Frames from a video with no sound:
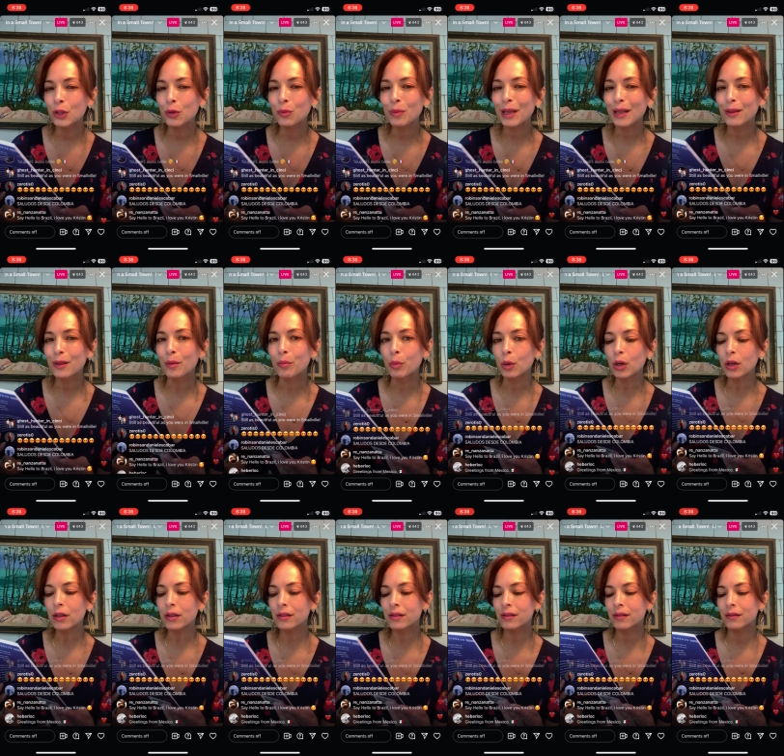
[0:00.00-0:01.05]
You mean the
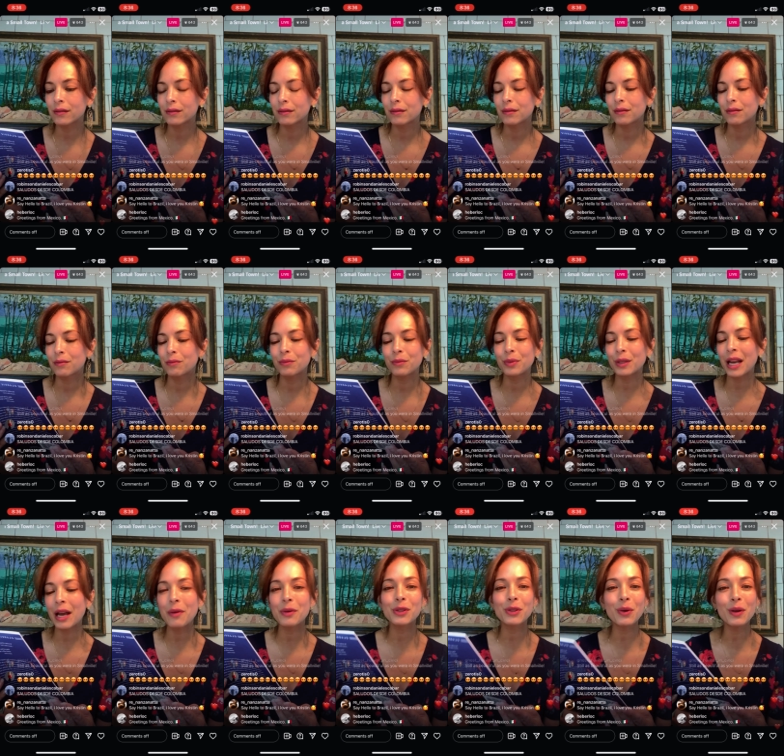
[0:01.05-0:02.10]
books?
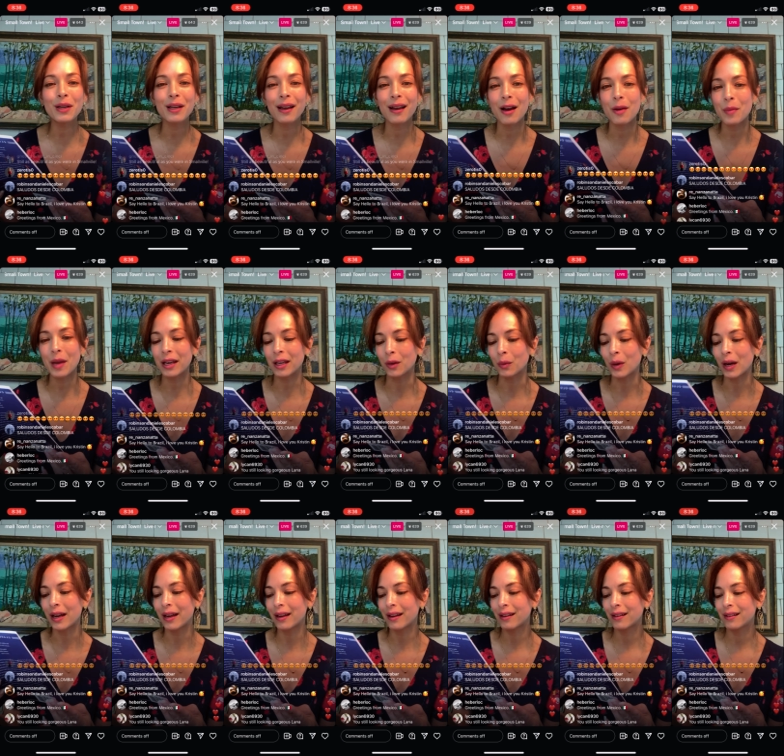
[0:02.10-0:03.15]
But I was going to come
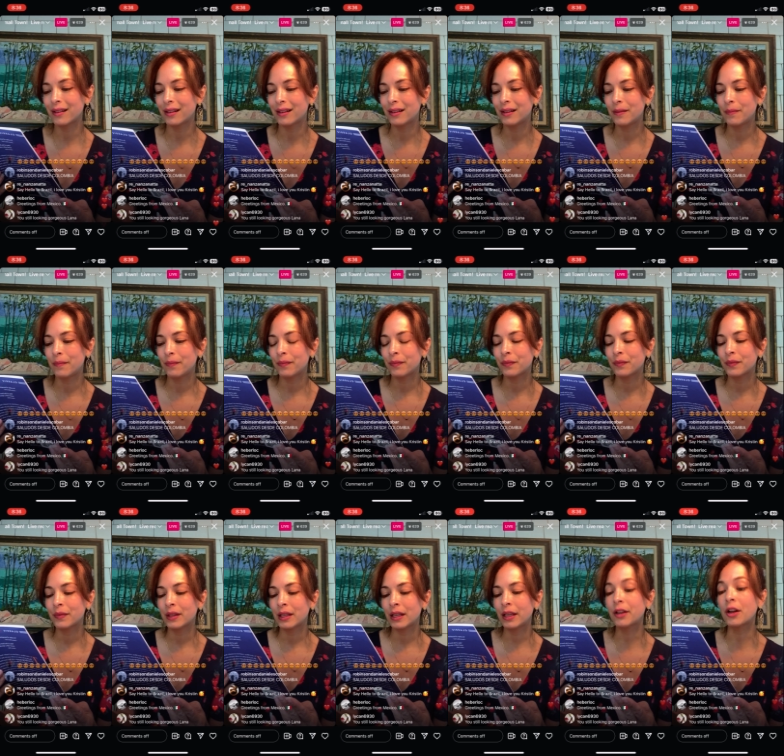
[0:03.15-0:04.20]
anyway.
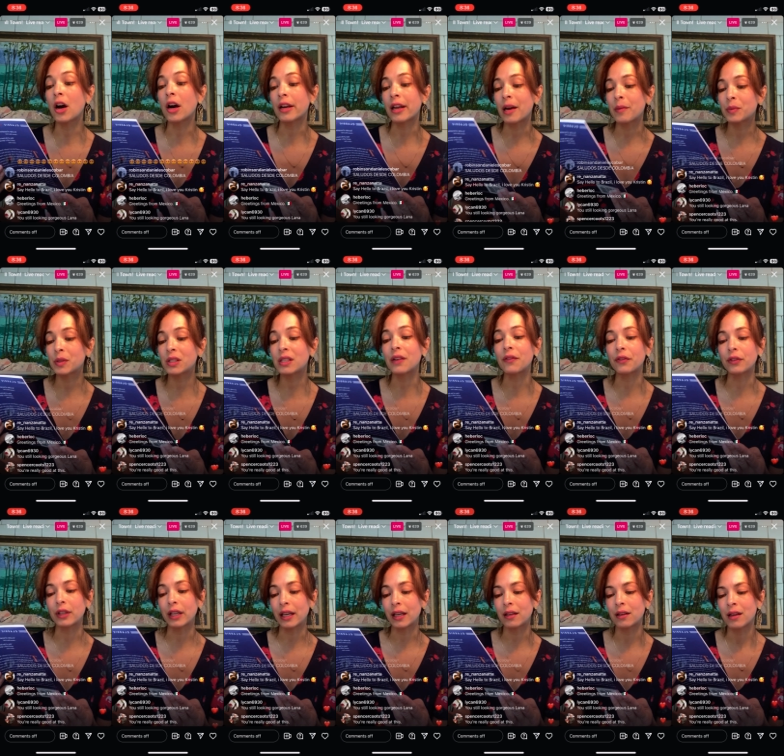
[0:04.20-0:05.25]
He got up
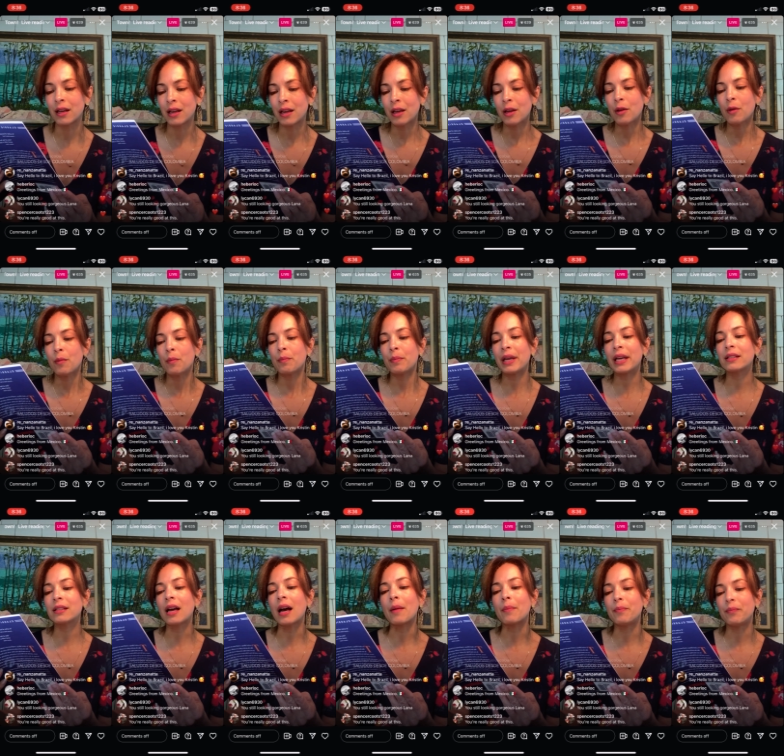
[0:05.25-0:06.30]
stiffly and
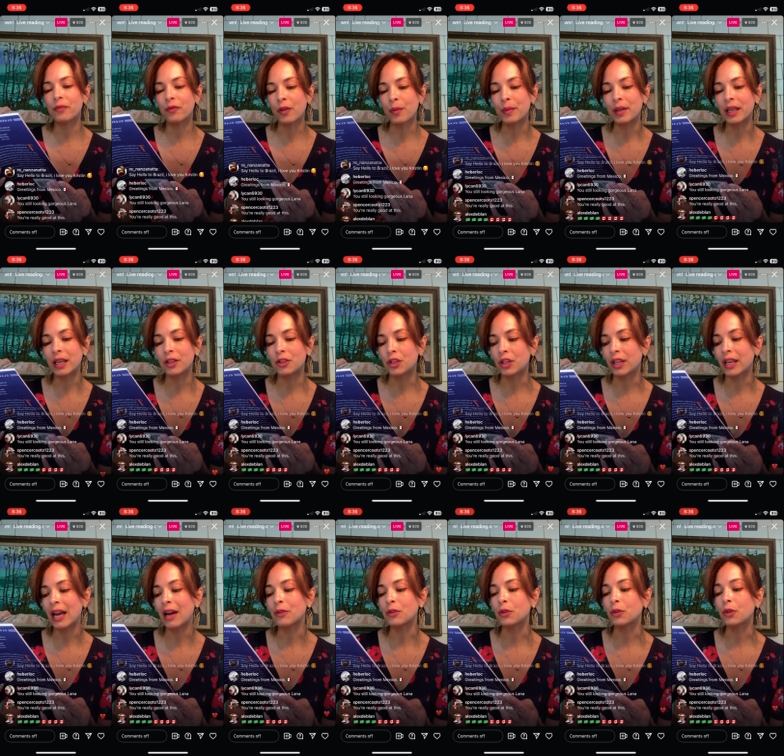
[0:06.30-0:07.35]
picked up from the
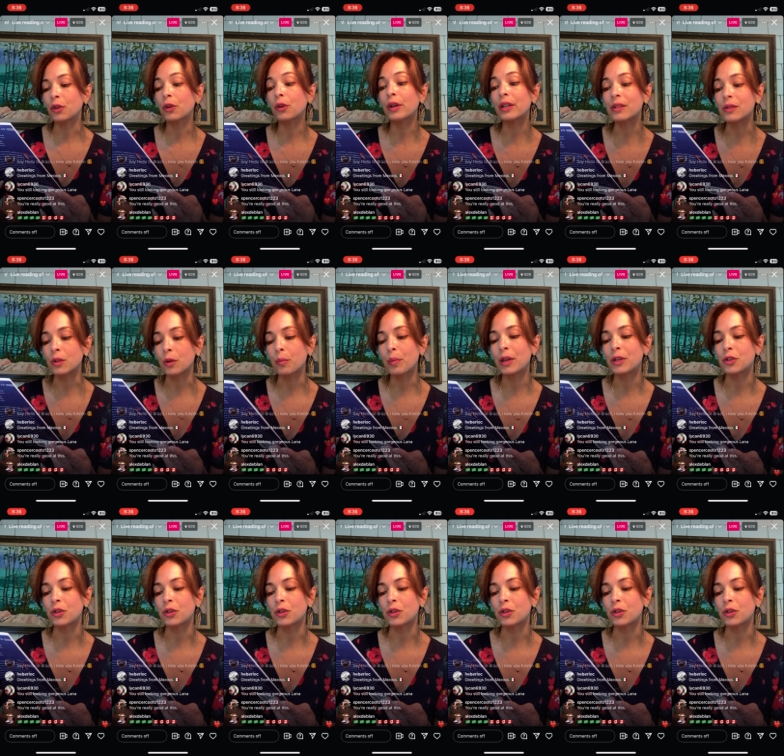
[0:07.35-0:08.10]
kitchen counter the crystal